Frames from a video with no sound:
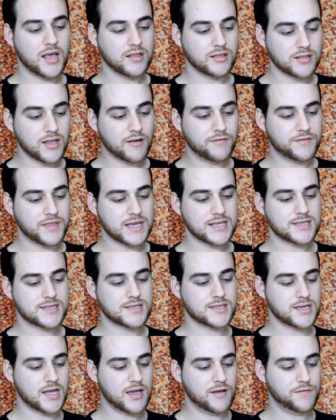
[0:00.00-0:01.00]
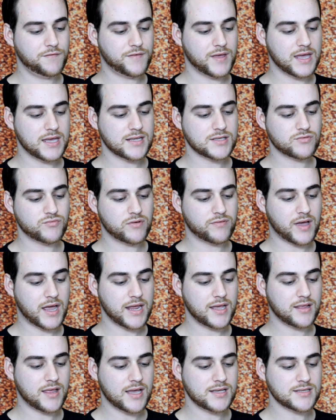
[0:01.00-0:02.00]
love this stuff. It's
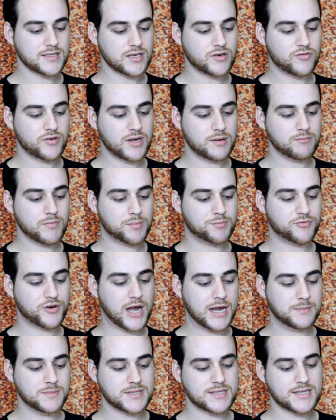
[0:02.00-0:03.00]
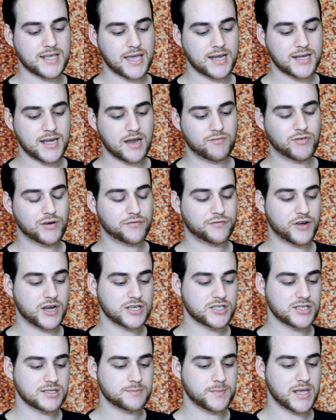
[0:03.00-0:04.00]
revitalizing cream, primes skin and
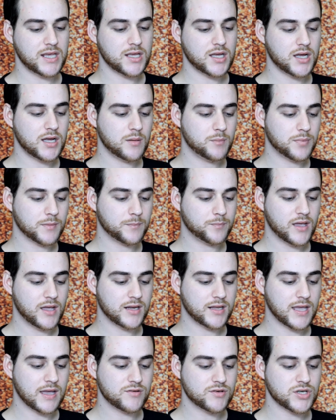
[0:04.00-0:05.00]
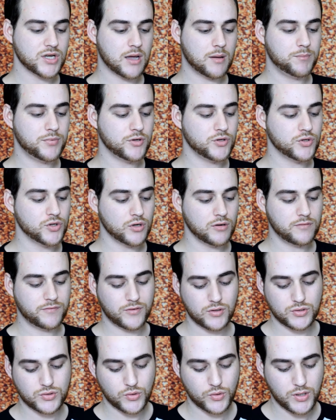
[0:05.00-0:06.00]
refreshes makeup. It gives you a
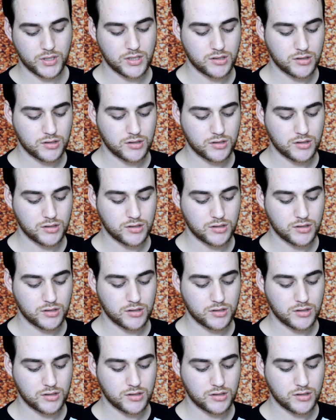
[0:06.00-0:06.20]
beautiful dewy